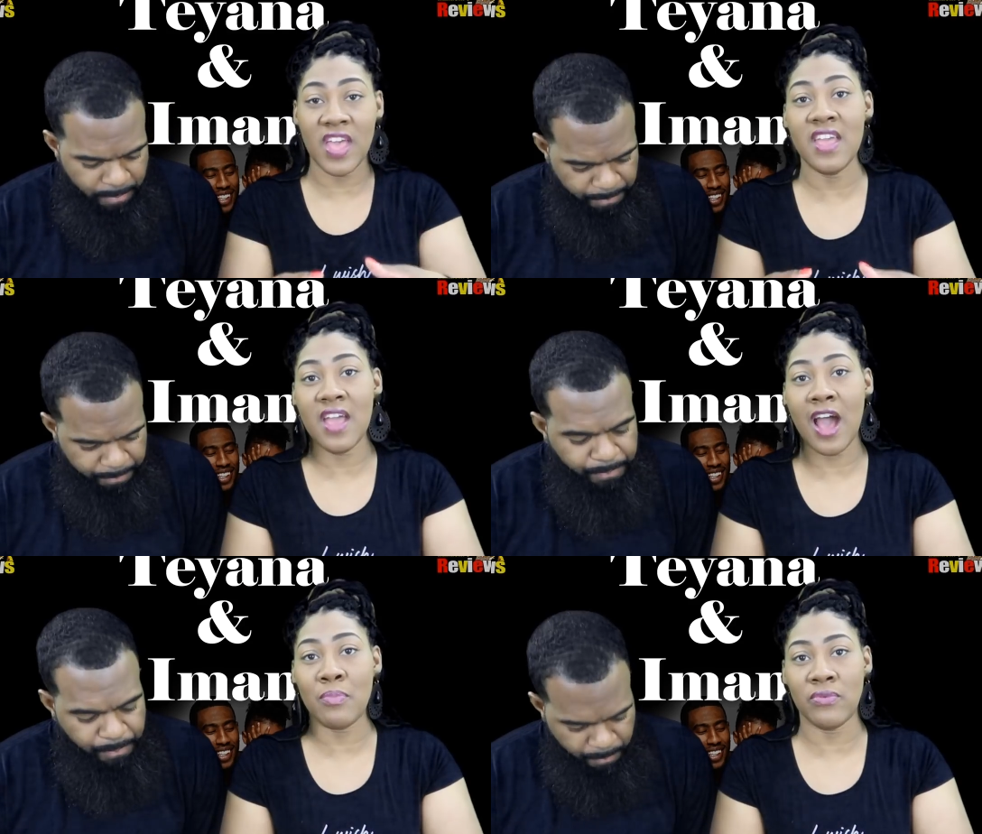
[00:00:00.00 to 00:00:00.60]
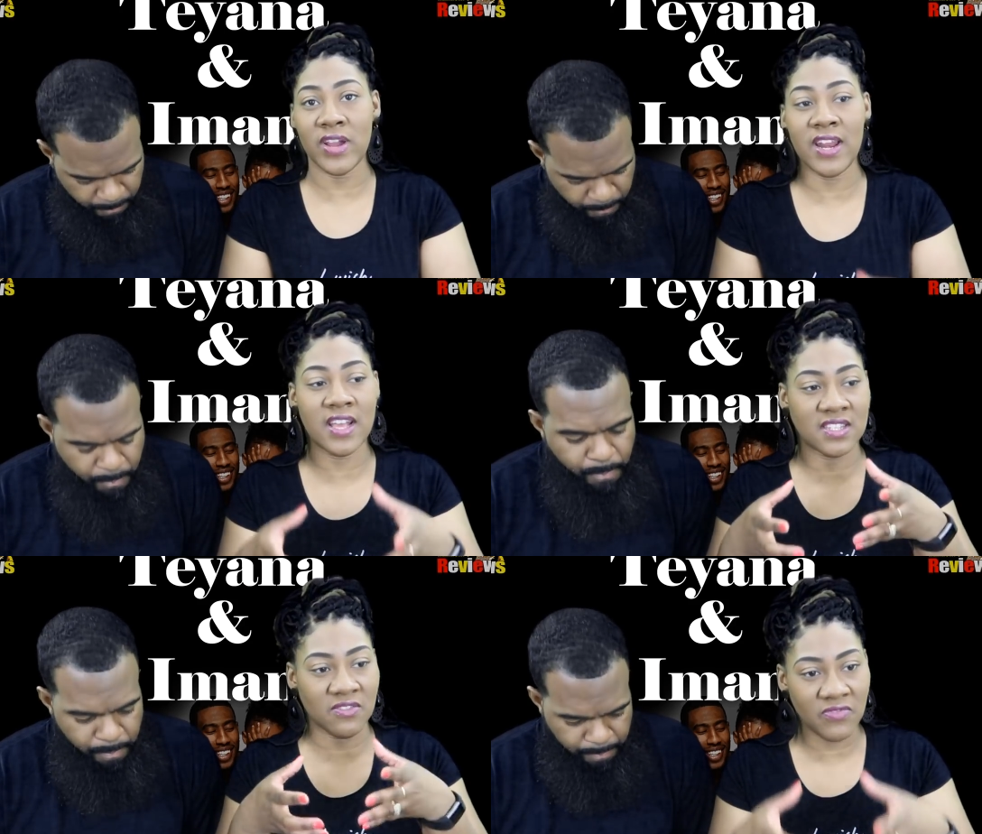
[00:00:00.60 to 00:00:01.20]
Speaker 1: they operate
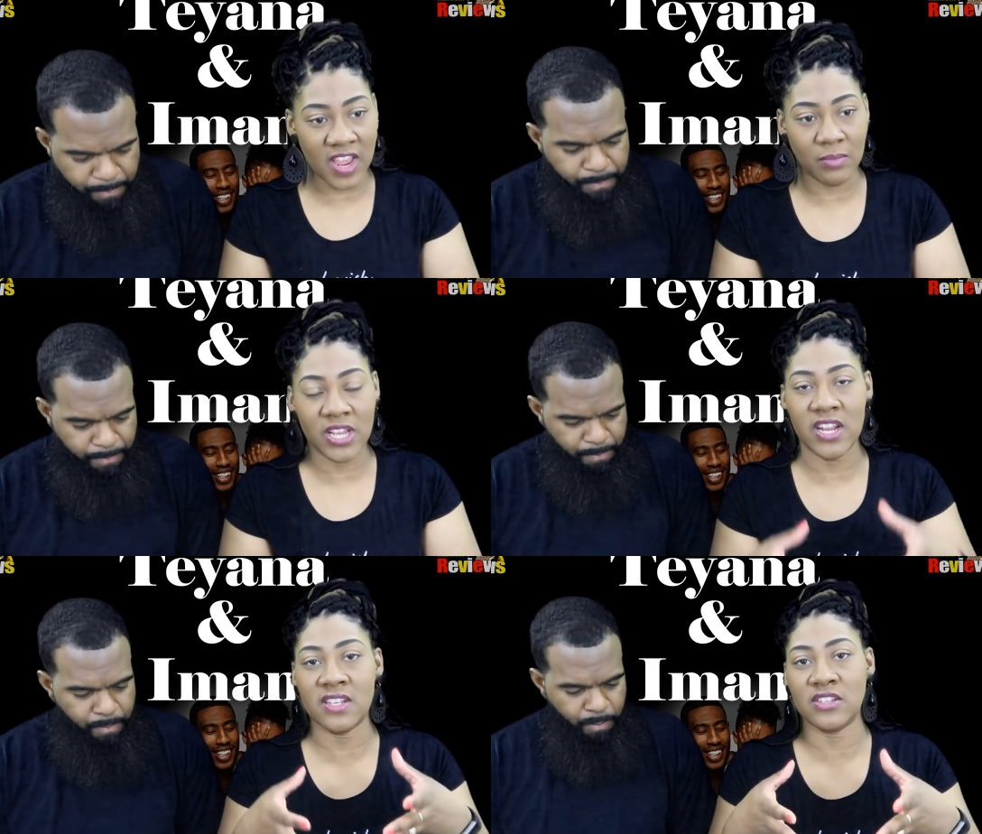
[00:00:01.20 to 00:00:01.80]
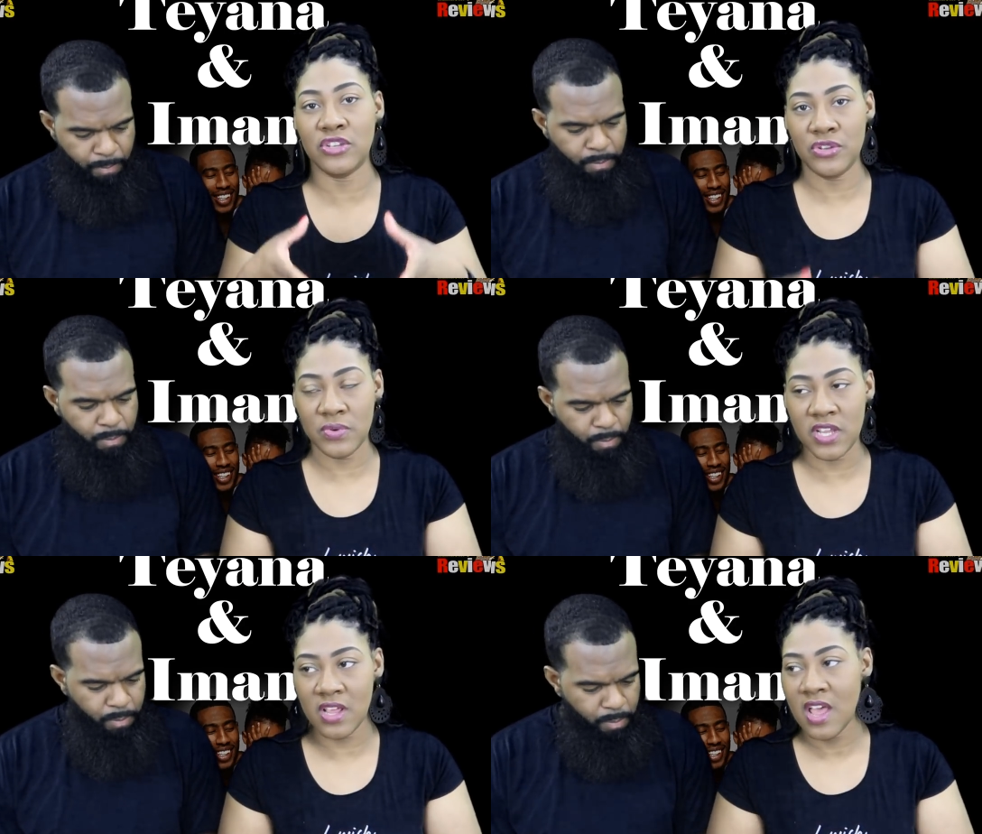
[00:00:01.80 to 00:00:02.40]
as a family and as a
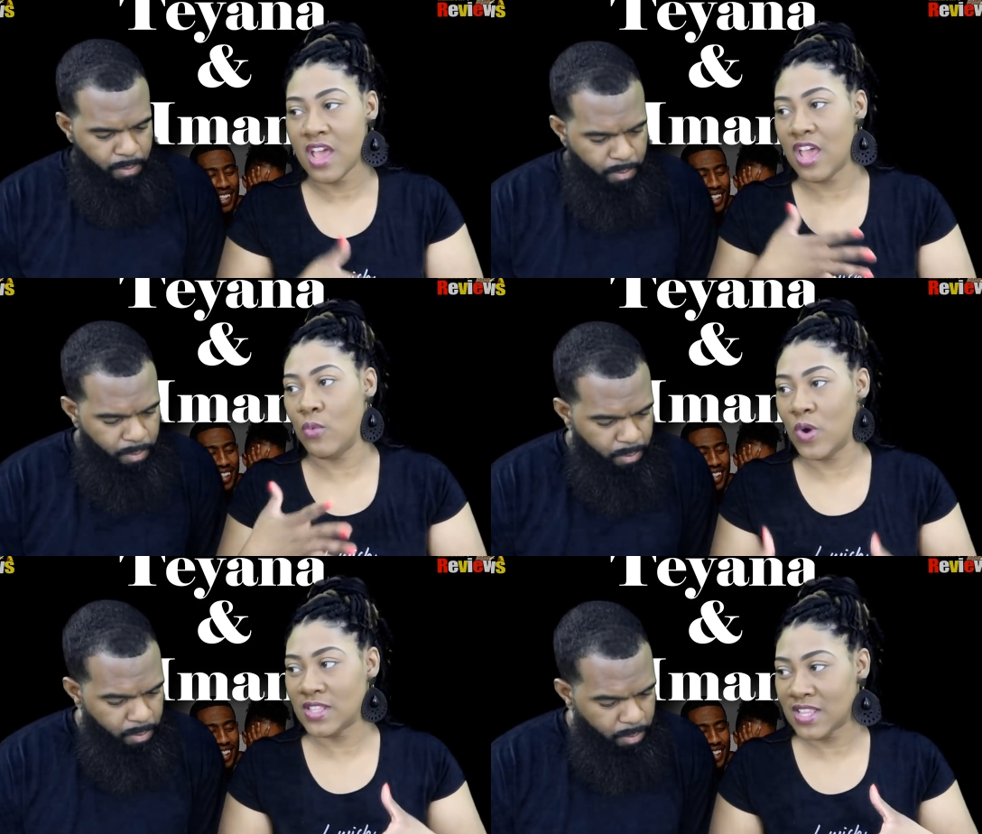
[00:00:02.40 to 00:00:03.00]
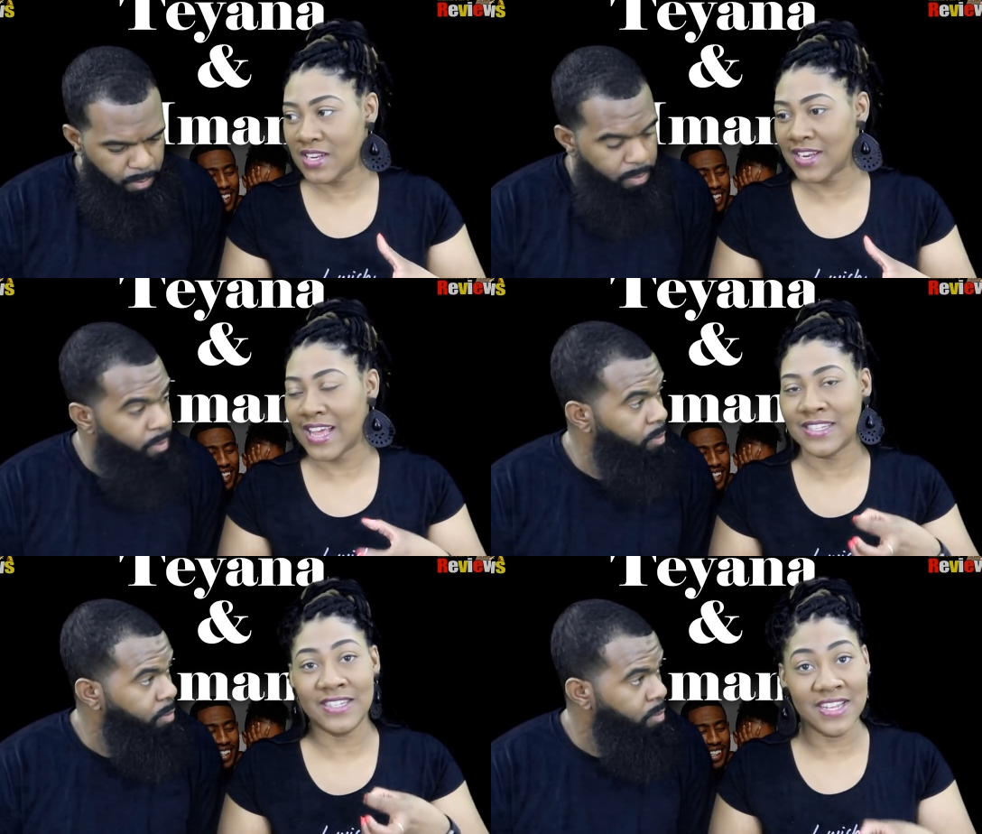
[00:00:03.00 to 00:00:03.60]
unit and one thing
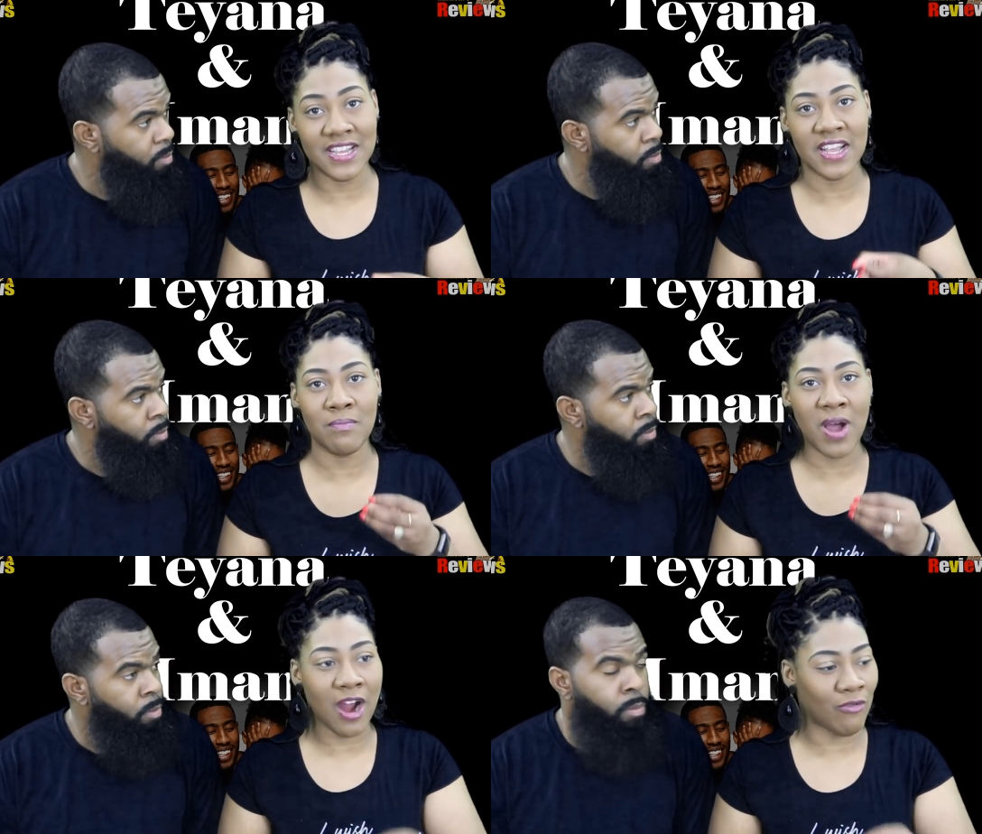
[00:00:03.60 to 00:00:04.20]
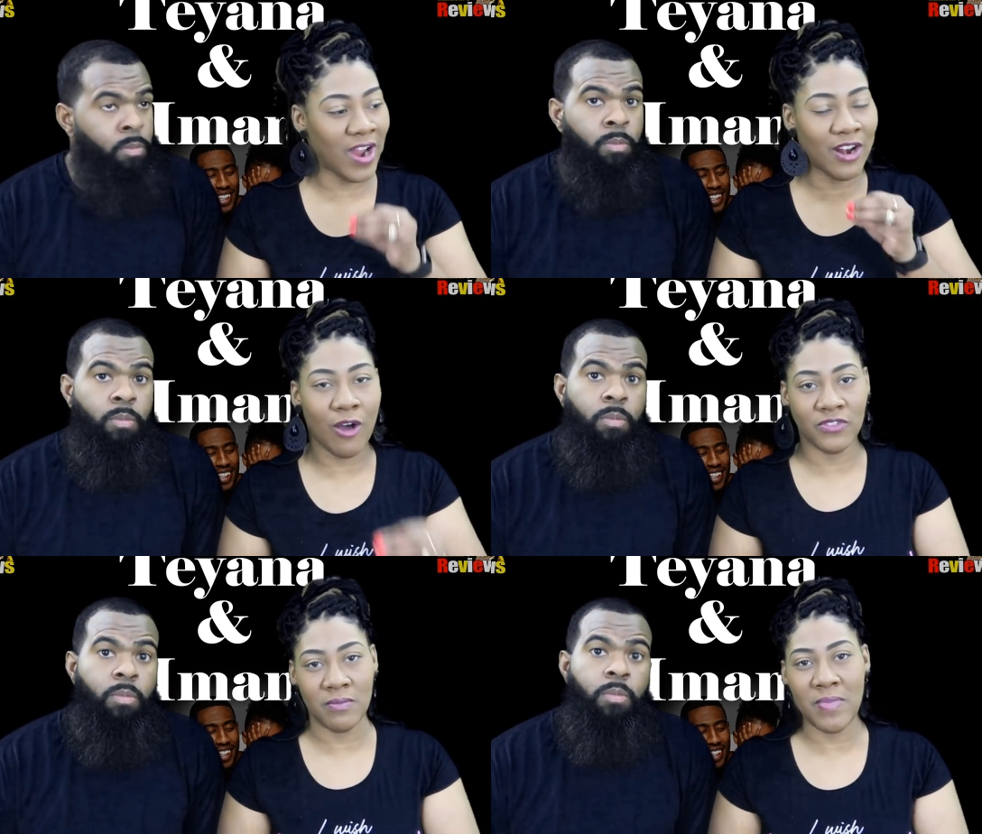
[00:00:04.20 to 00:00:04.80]
that i did admire right
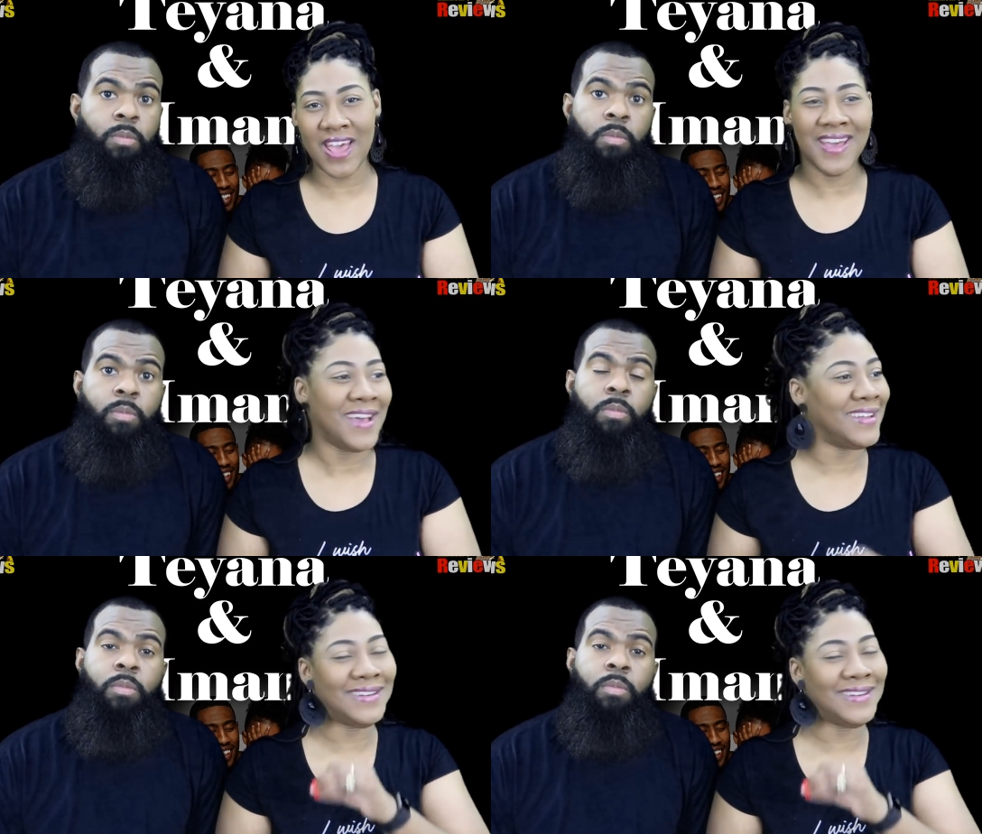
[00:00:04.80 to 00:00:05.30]
off the bat